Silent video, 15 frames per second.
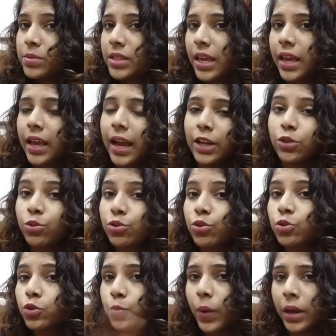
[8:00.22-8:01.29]
saying I don't
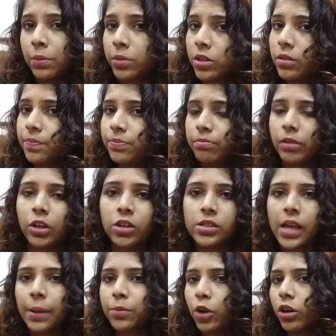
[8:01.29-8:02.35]
use primer because
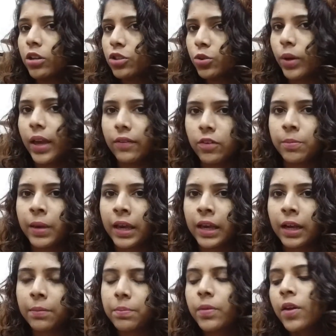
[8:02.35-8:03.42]
I'm not into heavy
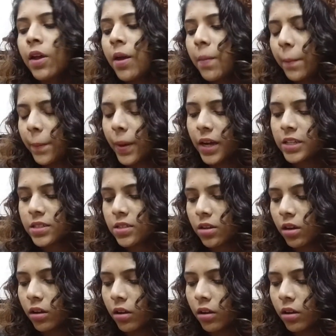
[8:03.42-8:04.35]
makeup, but